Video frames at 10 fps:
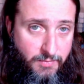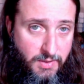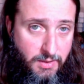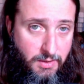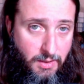
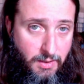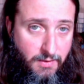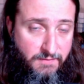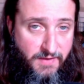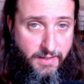the
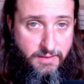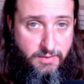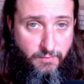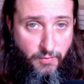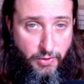events
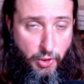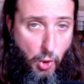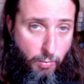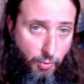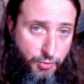for the
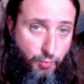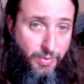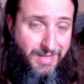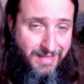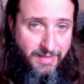ovals
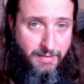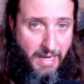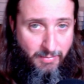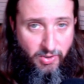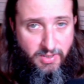within the
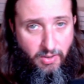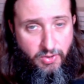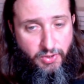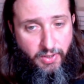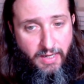Nightmare
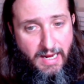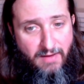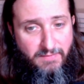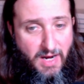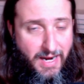tiers are going to
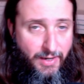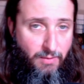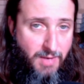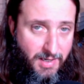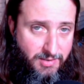have higher
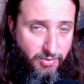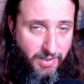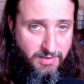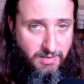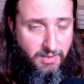monster
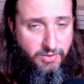density,